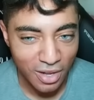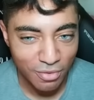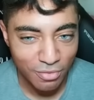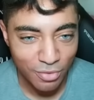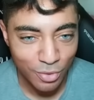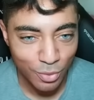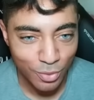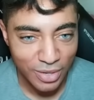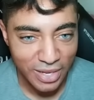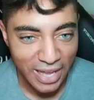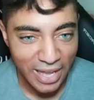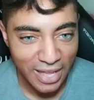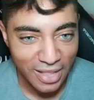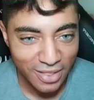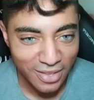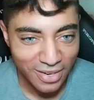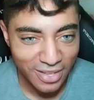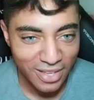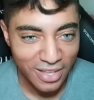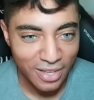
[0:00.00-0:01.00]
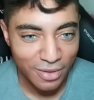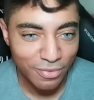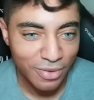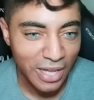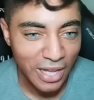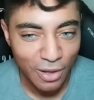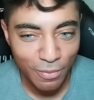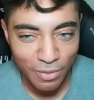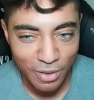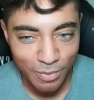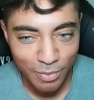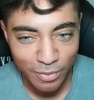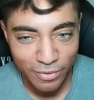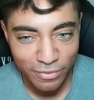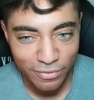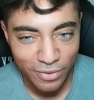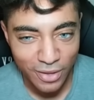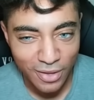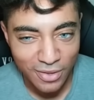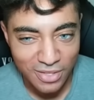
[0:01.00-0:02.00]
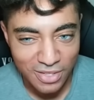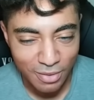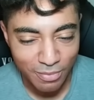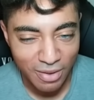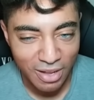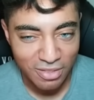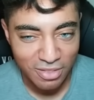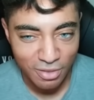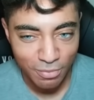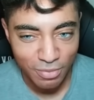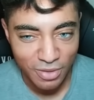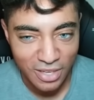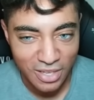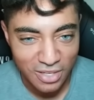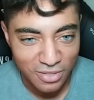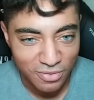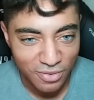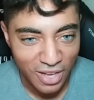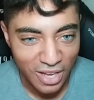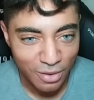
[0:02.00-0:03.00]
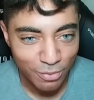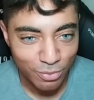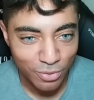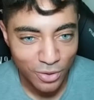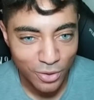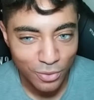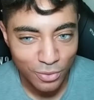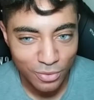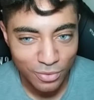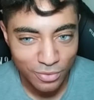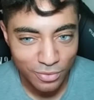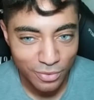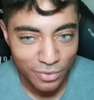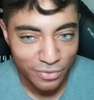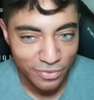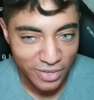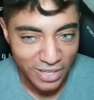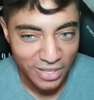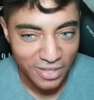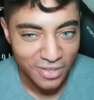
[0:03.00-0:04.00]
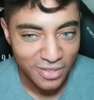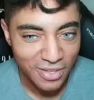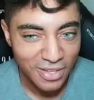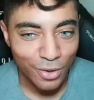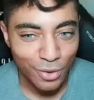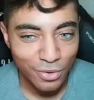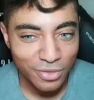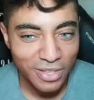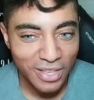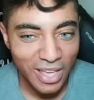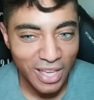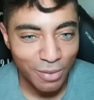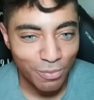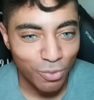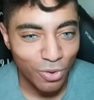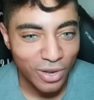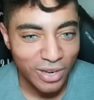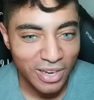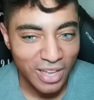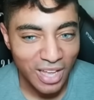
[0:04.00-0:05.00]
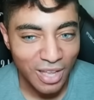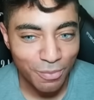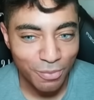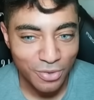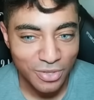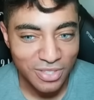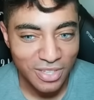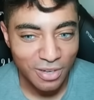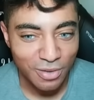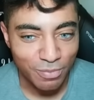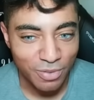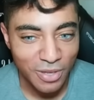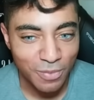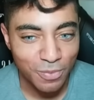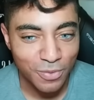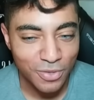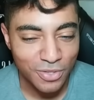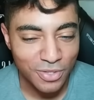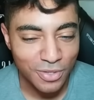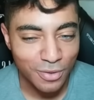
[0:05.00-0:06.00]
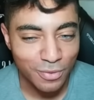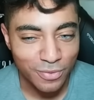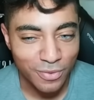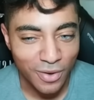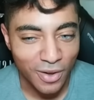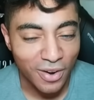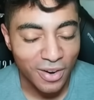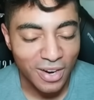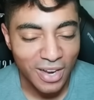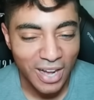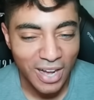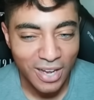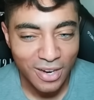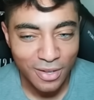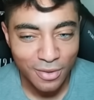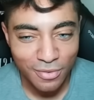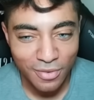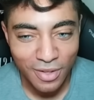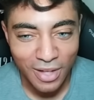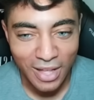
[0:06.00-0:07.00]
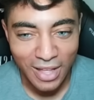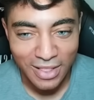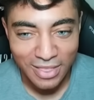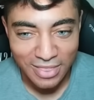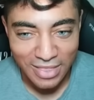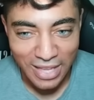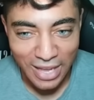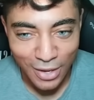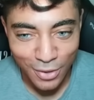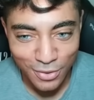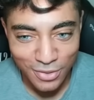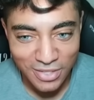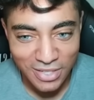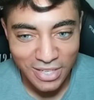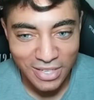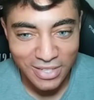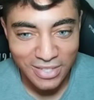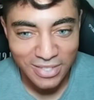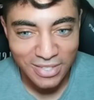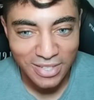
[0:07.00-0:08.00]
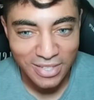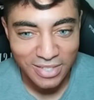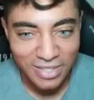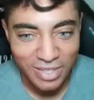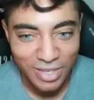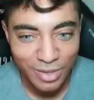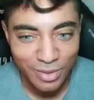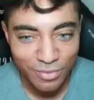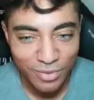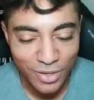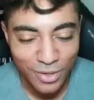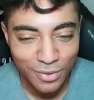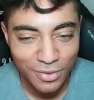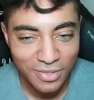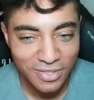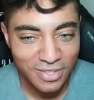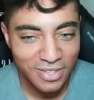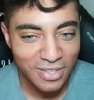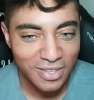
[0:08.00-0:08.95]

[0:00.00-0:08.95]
of the reality of how people felt about the PS5 Pro reveal. Only 8.9% of people so far out of 1,016 votes,